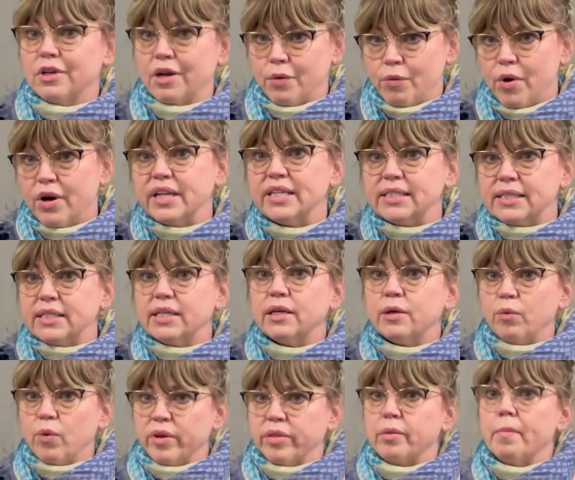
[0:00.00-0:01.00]
I want to see
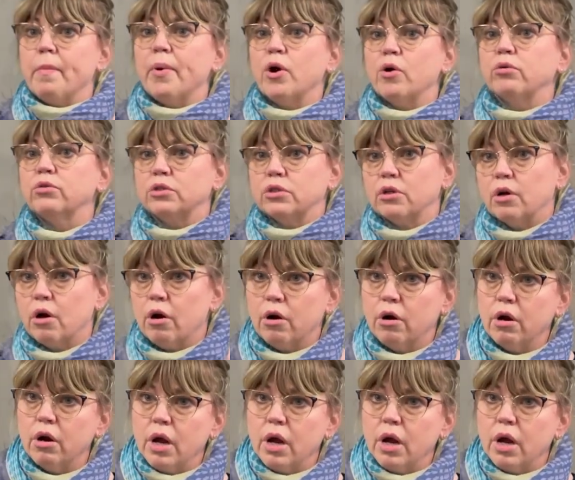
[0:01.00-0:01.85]
what the bones are.